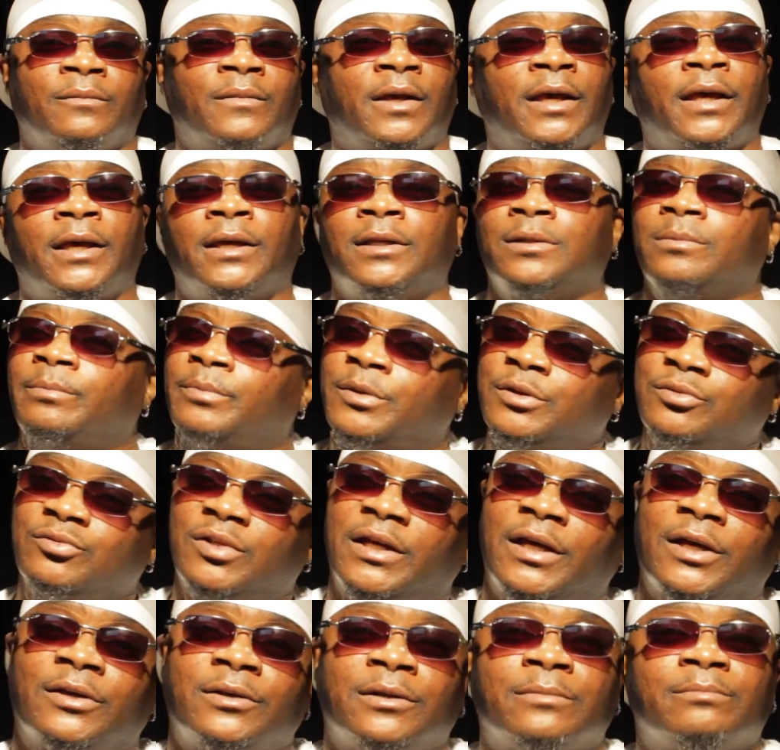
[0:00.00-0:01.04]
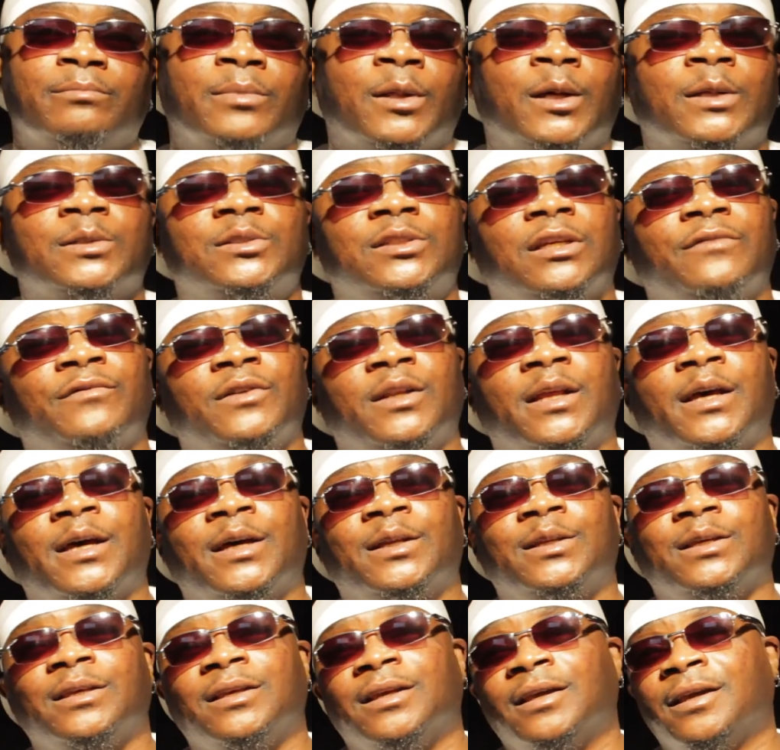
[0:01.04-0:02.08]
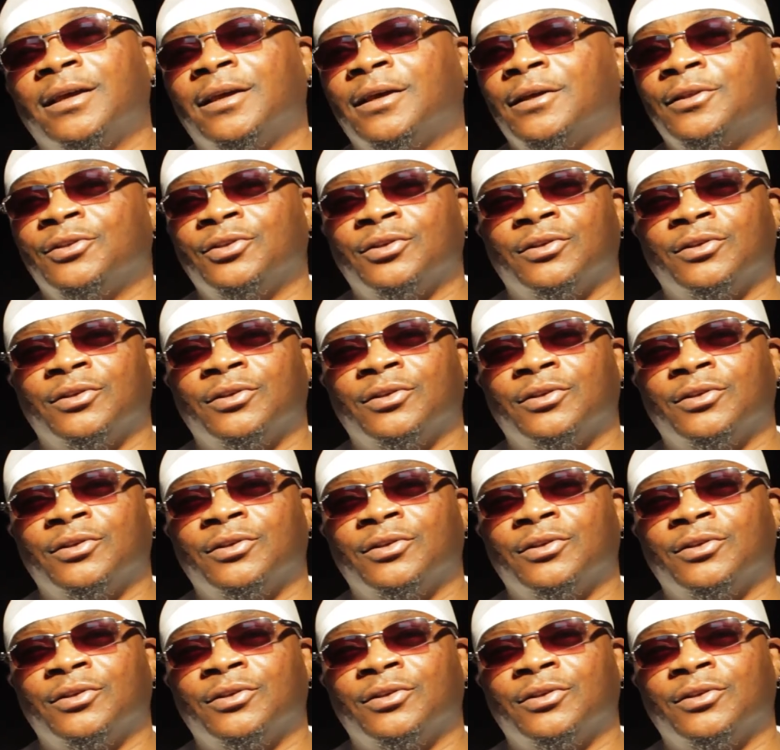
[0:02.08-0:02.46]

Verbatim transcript: man. Put down them blunts every now and again.